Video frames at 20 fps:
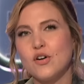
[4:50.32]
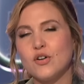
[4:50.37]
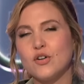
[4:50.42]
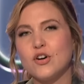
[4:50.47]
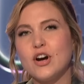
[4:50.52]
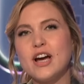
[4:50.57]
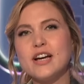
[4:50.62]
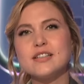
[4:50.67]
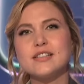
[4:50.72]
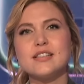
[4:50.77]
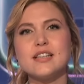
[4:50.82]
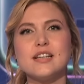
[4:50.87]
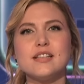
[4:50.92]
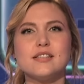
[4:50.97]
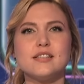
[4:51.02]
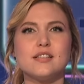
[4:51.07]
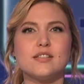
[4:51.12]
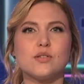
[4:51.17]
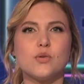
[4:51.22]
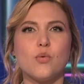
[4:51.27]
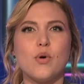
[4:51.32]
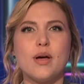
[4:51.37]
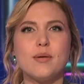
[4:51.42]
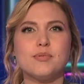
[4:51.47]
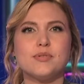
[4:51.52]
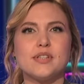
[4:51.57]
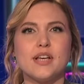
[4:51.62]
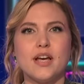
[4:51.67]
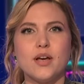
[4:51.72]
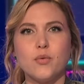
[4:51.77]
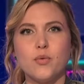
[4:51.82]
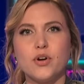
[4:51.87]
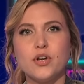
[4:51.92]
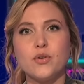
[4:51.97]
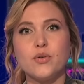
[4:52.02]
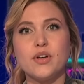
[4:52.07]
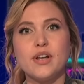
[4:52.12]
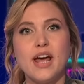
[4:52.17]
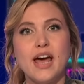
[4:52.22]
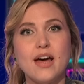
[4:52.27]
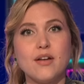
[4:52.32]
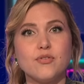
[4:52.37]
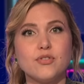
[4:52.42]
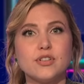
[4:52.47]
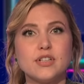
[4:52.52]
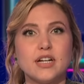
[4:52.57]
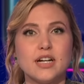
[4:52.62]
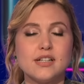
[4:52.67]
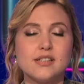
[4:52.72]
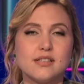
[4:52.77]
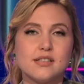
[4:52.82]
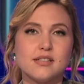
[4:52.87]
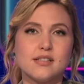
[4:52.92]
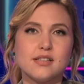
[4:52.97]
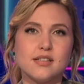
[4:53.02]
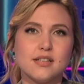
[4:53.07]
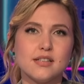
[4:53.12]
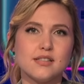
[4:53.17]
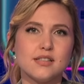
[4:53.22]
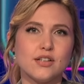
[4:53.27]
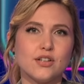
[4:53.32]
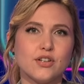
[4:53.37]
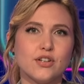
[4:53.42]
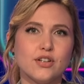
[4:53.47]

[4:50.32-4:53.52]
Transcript: Craigslist is a website where you can advertise and solicit